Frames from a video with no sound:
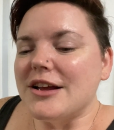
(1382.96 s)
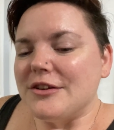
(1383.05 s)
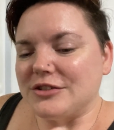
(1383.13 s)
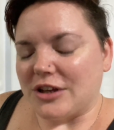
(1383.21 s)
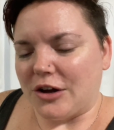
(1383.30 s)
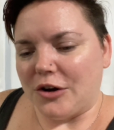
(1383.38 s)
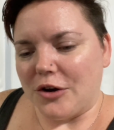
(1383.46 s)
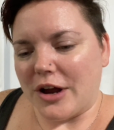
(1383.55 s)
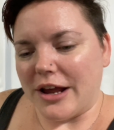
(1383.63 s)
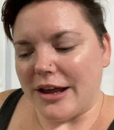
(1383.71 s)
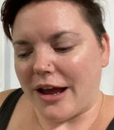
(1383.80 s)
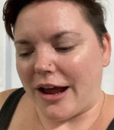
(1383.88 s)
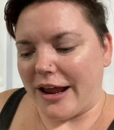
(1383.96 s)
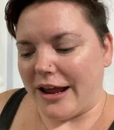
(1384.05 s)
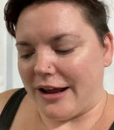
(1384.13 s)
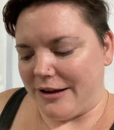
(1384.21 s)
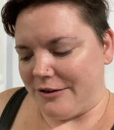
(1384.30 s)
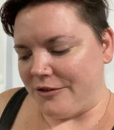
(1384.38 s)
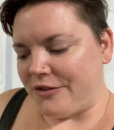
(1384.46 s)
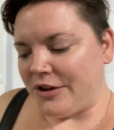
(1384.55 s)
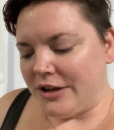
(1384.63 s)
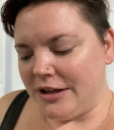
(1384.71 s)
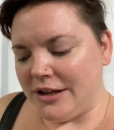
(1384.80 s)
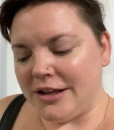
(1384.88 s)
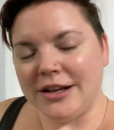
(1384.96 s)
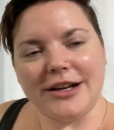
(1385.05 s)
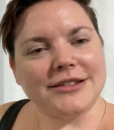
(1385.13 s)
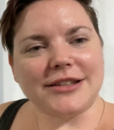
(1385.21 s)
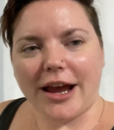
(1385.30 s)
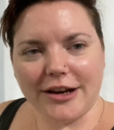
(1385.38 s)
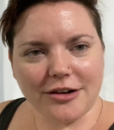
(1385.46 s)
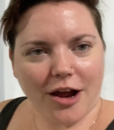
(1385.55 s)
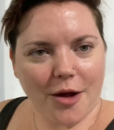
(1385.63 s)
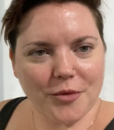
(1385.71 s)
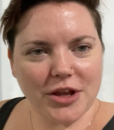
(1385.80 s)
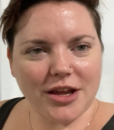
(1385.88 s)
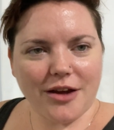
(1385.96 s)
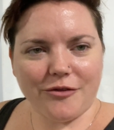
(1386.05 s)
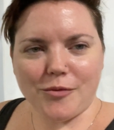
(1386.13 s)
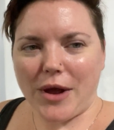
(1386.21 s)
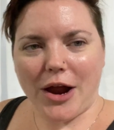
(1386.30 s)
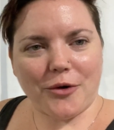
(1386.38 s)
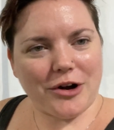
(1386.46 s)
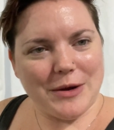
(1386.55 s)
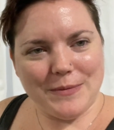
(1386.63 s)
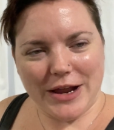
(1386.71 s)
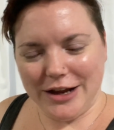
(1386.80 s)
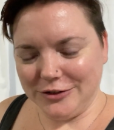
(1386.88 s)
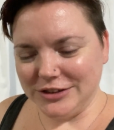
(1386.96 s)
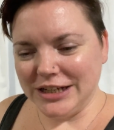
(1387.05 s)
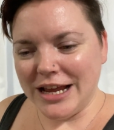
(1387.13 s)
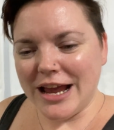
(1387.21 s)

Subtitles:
So I have a signed copy of A Power Unbound,